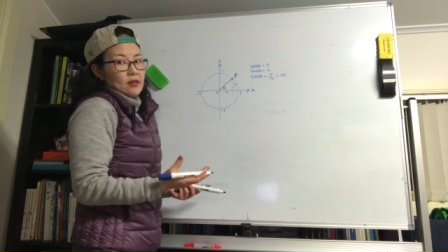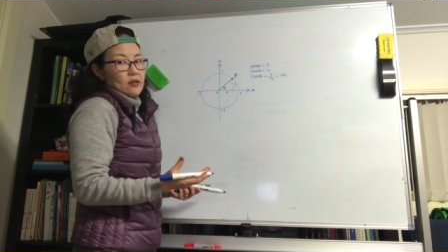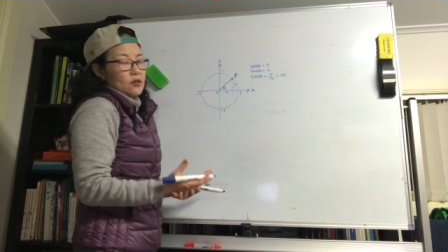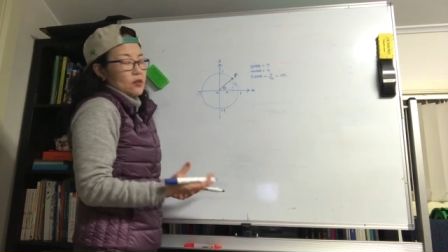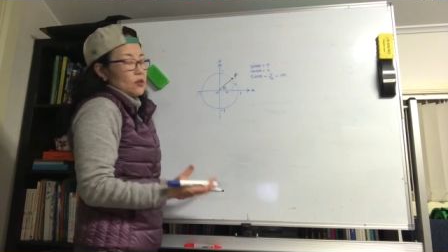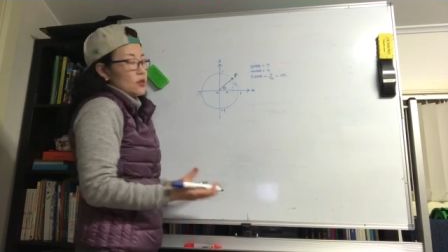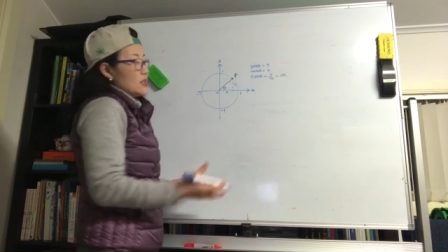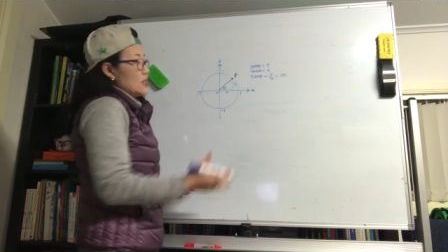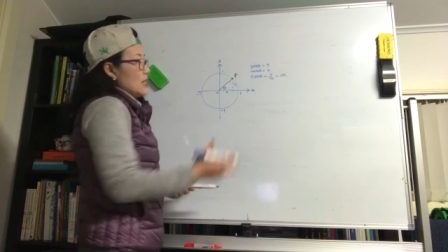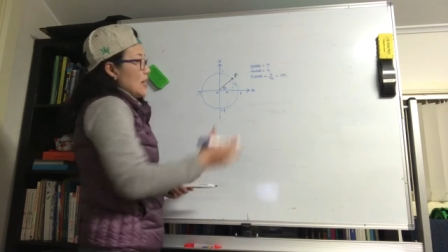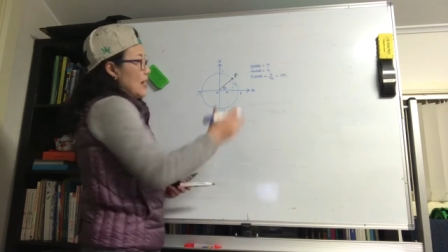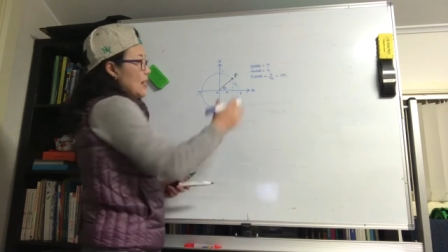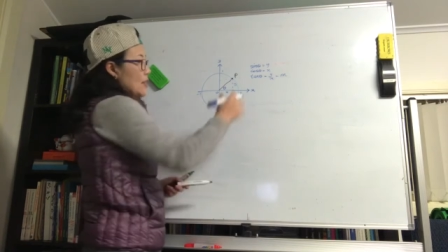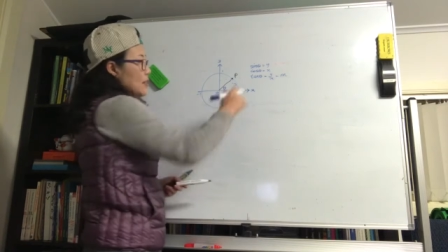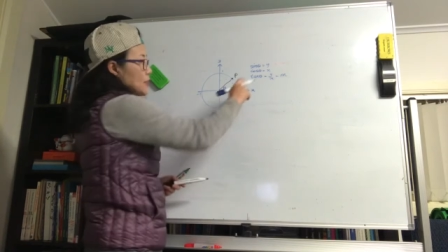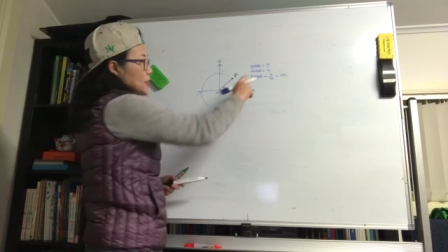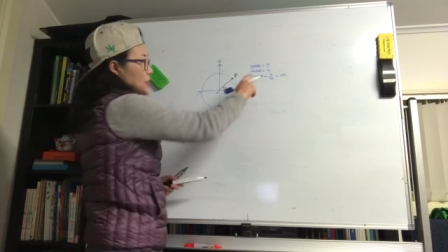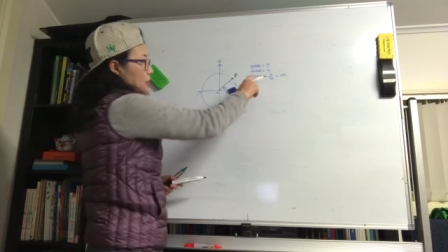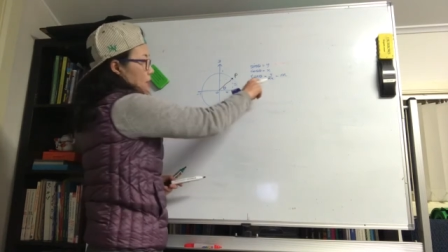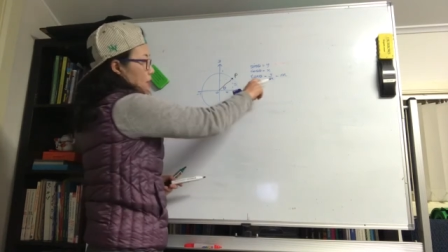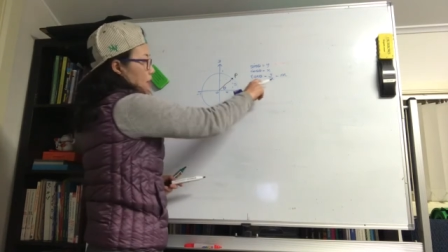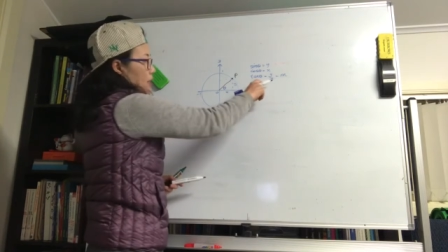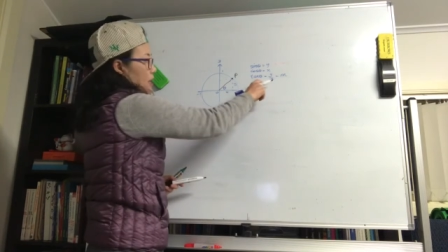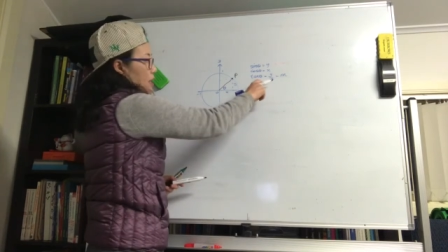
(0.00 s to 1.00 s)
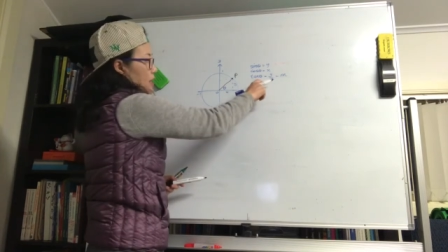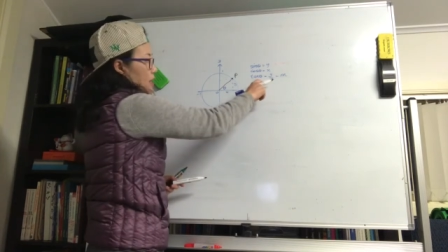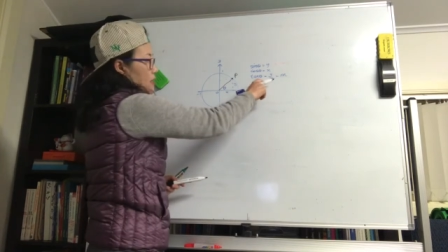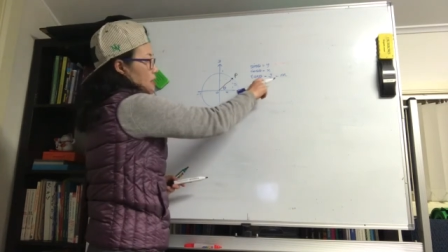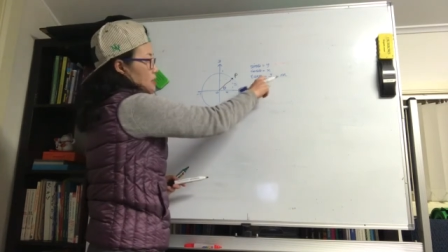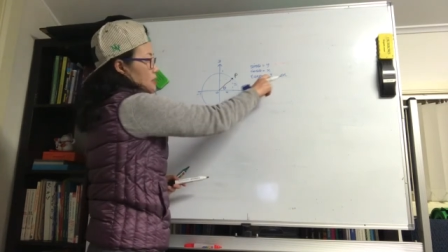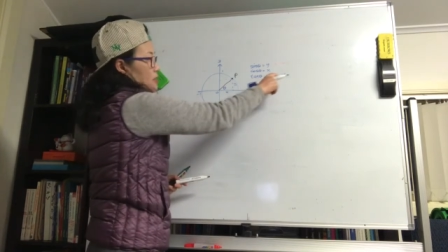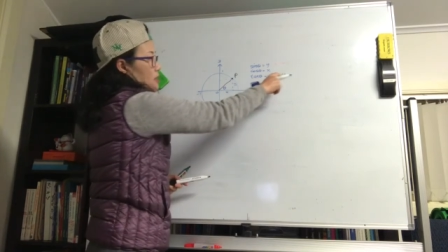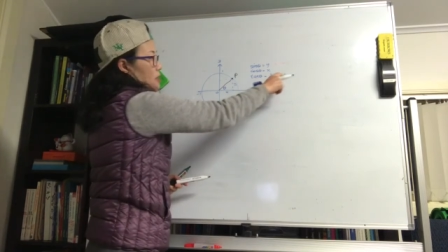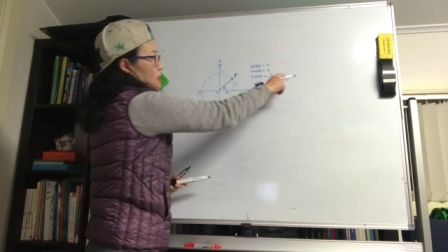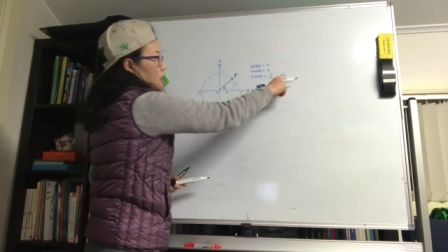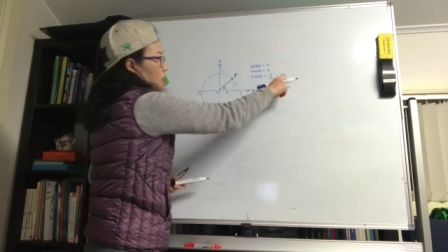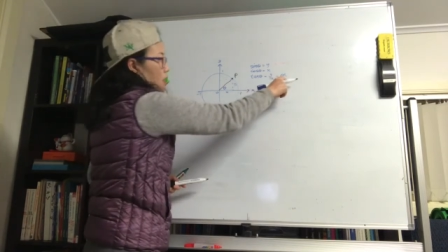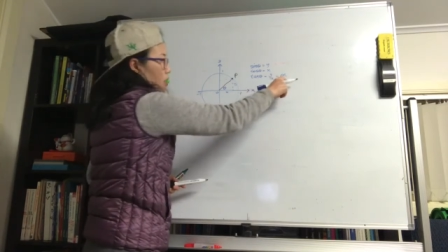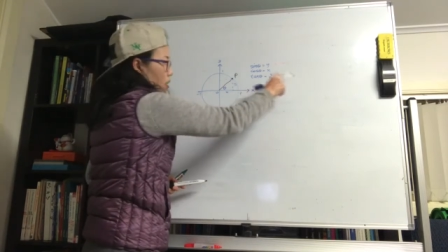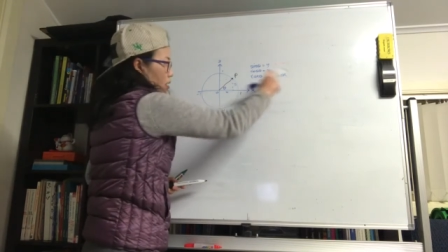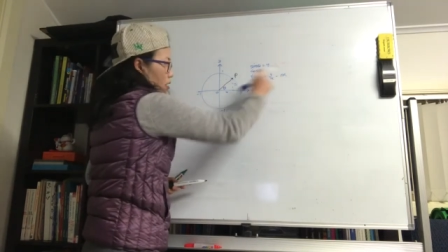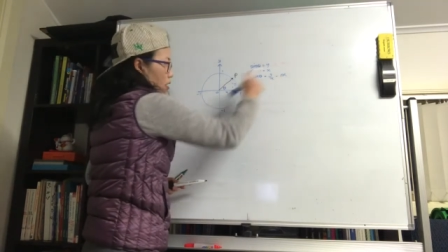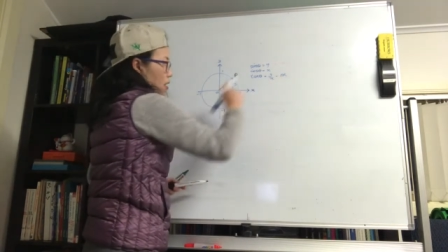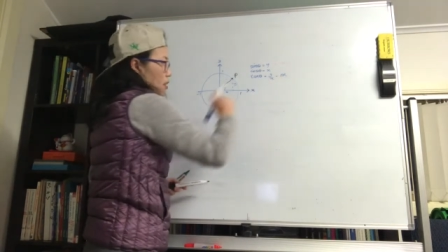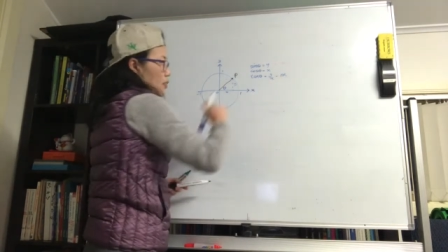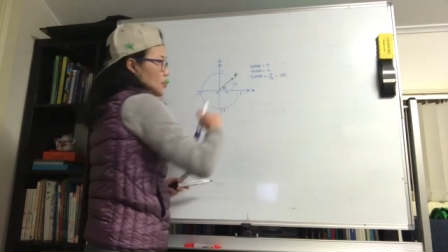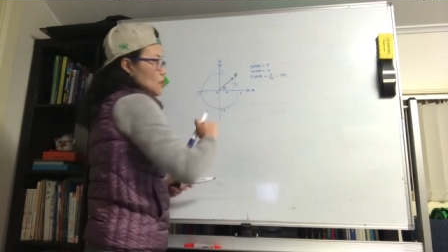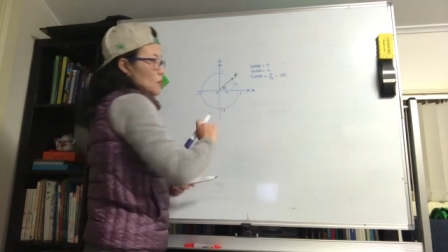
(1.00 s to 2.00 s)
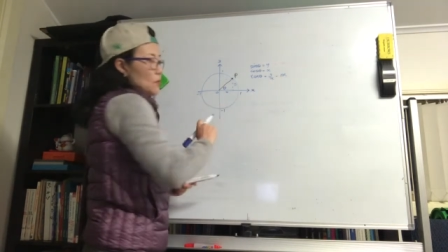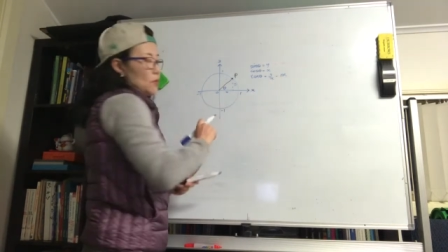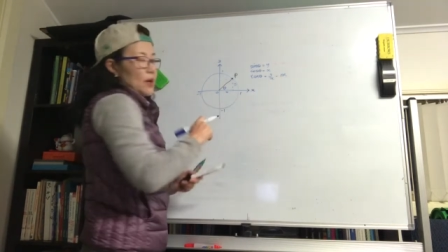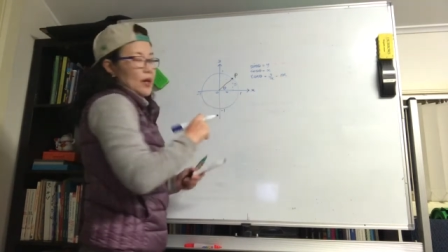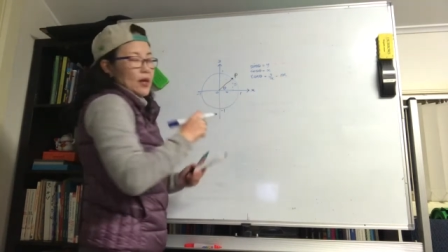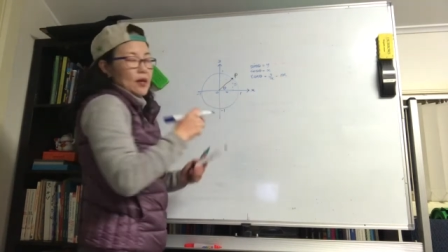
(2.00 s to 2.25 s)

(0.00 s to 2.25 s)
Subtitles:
So tan theta is another way